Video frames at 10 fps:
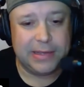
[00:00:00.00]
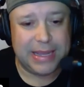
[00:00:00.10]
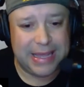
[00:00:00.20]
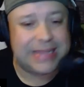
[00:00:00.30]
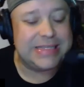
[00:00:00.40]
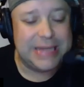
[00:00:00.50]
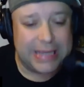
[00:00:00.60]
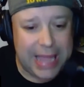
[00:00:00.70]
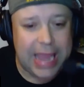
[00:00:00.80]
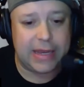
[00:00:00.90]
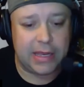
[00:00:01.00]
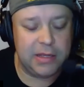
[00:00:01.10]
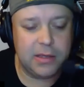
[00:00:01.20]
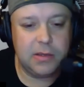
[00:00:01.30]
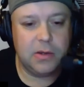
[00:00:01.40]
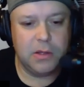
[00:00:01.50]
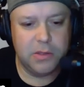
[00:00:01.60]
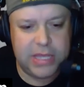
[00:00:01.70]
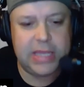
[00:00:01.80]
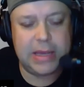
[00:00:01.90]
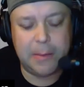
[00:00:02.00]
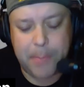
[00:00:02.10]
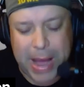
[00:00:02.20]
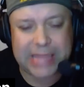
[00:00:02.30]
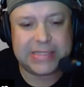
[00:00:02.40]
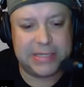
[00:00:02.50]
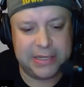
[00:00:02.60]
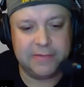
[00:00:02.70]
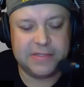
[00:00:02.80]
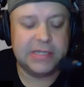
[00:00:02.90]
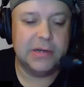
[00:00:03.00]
It has negated the positives